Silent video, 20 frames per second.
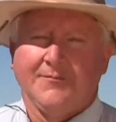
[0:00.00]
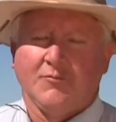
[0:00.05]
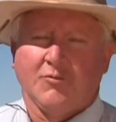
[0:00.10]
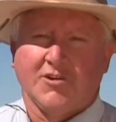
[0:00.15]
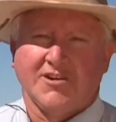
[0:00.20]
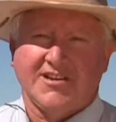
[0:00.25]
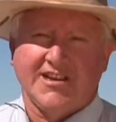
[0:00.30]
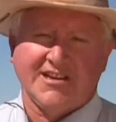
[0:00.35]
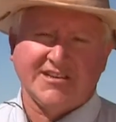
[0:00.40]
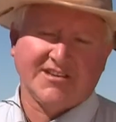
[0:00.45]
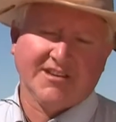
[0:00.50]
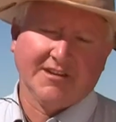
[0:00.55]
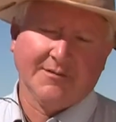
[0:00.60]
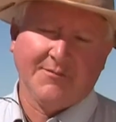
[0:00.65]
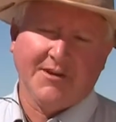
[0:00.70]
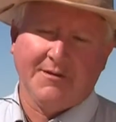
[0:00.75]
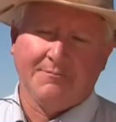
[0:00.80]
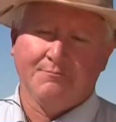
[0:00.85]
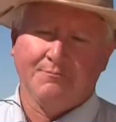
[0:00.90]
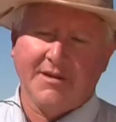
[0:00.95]
We're testing
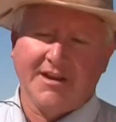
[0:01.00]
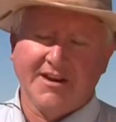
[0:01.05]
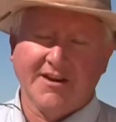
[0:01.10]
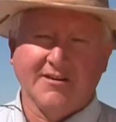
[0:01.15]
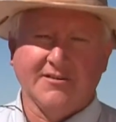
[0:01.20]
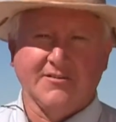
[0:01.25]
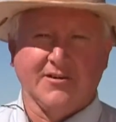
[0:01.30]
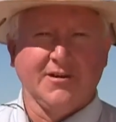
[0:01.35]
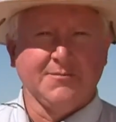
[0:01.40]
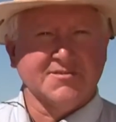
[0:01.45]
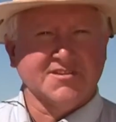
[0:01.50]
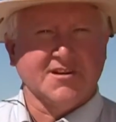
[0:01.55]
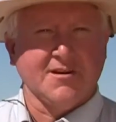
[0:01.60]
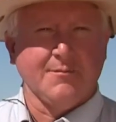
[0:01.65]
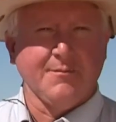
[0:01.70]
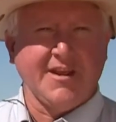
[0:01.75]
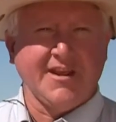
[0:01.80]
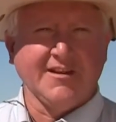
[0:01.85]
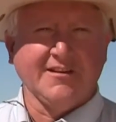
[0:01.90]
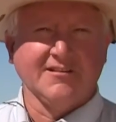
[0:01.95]
them in big groups
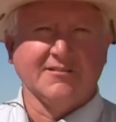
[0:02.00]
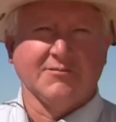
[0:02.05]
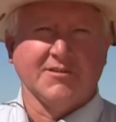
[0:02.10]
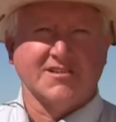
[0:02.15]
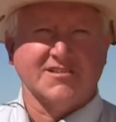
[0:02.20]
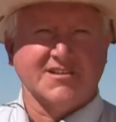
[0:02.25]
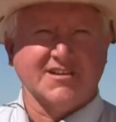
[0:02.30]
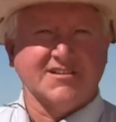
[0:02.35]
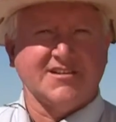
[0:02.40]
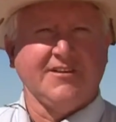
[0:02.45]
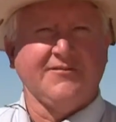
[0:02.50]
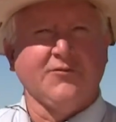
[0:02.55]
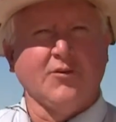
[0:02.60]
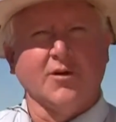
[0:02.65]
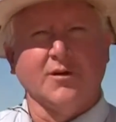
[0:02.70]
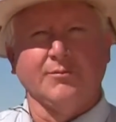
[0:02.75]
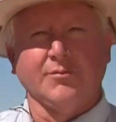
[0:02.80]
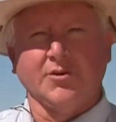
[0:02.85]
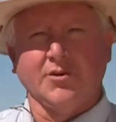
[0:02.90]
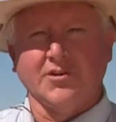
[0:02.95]
commingled with
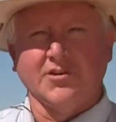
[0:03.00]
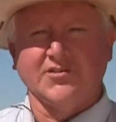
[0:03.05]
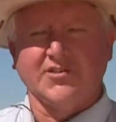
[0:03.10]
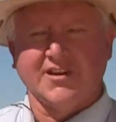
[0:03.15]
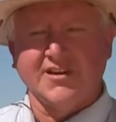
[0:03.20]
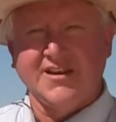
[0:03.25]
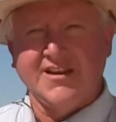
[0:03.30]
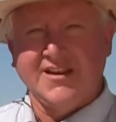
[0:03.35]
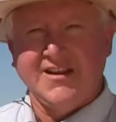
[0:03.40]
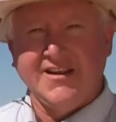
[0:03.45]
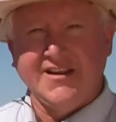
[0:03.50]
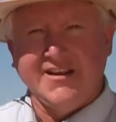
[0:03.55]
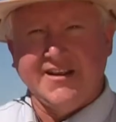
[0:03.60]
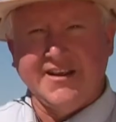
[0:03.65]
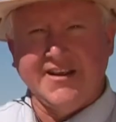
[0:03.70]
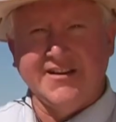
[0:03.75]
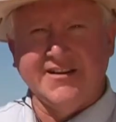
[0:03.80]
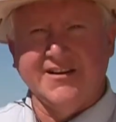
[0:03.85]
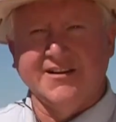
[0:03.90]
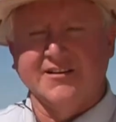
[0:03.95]
64 bulls
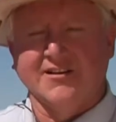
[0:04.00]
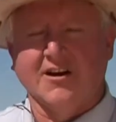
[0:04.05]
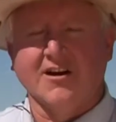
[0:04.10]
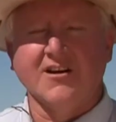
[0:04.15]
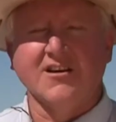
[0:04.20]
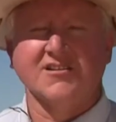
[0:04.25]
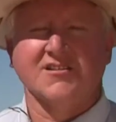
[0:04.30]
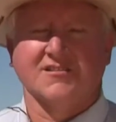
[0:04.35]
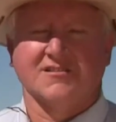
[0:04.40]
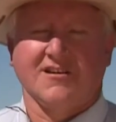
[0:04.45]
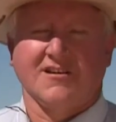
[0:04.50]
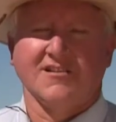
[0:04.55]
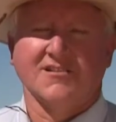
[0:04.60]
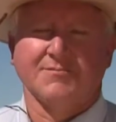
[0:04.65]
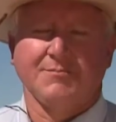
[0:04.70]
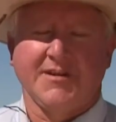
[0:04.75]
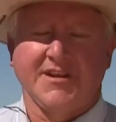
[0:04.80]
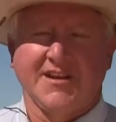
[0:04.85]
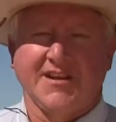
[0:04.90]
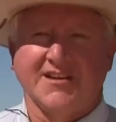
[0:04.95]
in a large,
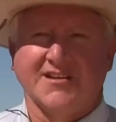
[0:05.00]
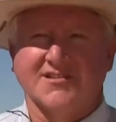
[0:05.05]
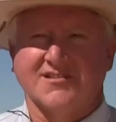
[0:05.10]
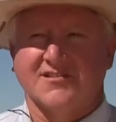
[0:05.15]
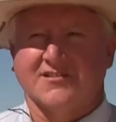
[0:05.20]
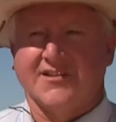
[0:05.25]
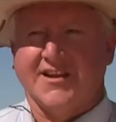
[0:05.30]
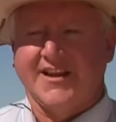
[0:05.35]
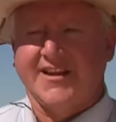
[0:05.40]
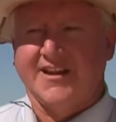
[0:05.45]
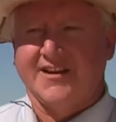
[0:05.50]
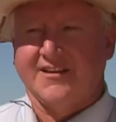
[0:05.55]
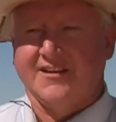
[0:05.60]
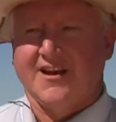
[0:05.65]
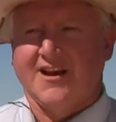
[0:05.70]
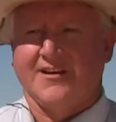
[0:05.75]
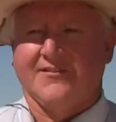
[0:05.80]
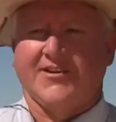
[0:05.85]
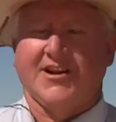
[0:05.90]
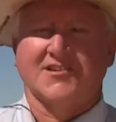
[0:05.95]
large pen. So they get a
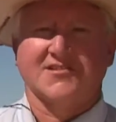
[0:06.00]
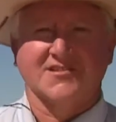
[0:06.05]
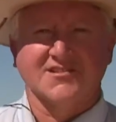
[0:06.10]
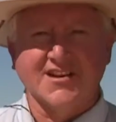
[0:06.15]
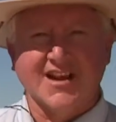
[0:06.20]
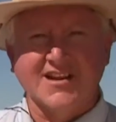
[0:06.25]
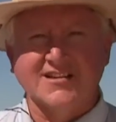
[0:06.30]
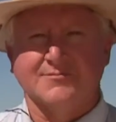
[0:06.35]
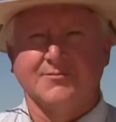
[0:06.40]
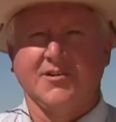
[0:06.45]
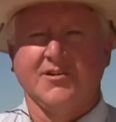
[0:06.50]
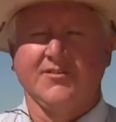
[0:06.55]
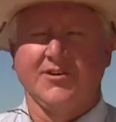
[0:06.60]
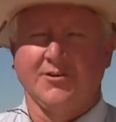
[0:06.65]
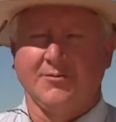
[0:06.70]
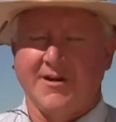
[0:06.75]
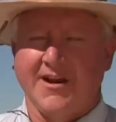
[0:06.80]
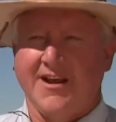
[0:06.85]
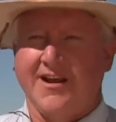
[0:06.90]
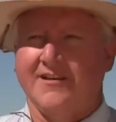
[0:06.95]
lot of exercise moving
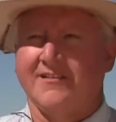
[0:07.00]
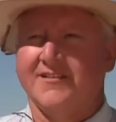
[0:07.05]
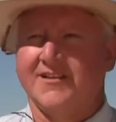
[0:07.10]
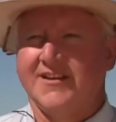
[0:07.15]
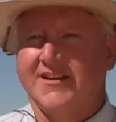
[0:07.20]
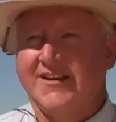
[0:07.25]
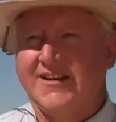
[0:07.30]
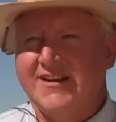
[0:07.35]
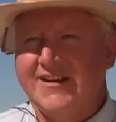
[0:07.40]
around.